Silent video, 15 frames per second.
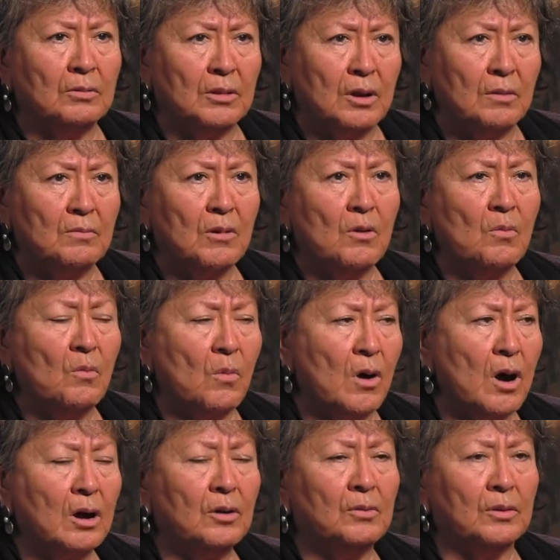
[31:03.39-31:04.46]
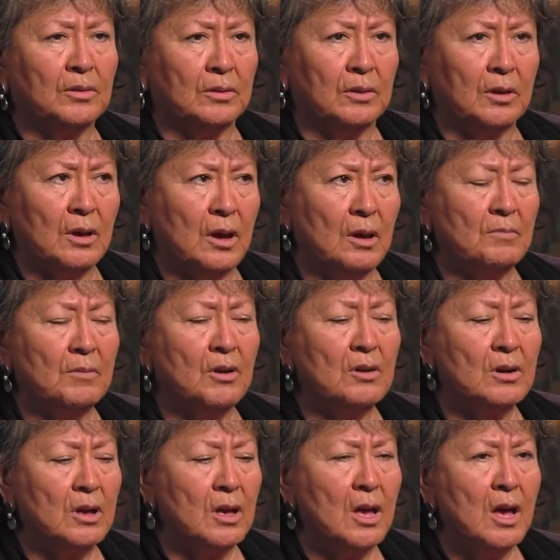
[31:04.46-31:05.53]
with it. I'm going to walk with it. I'm
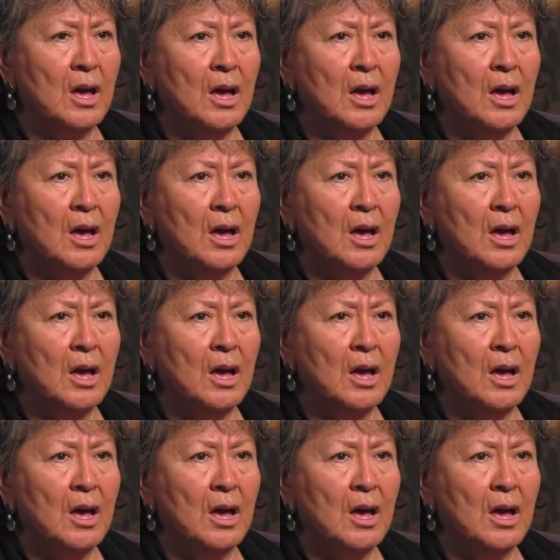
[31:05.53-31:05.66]
going to